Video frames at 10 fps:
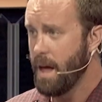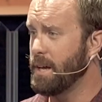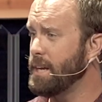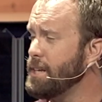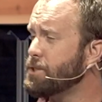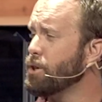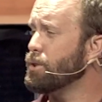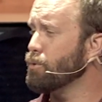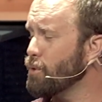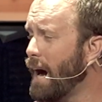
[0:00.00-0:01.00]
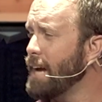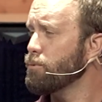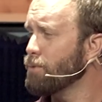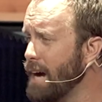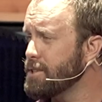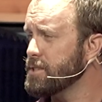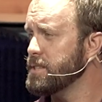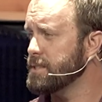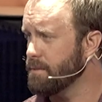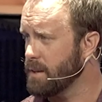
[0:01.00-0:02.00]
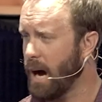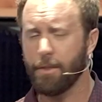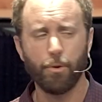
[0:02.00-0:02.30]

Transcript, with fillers: that he took the right righteousness of God,